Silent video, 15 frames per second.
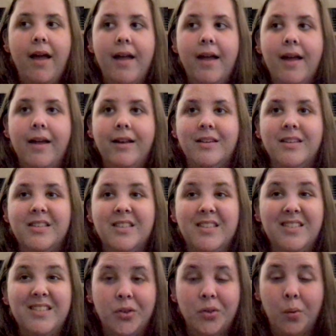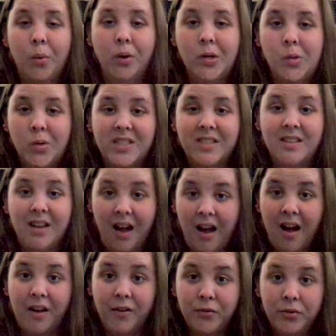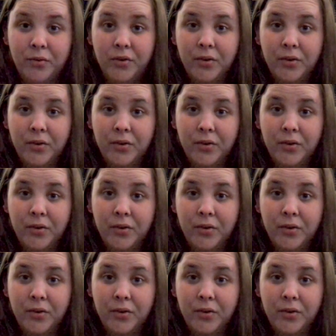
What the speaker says: And the work was tough.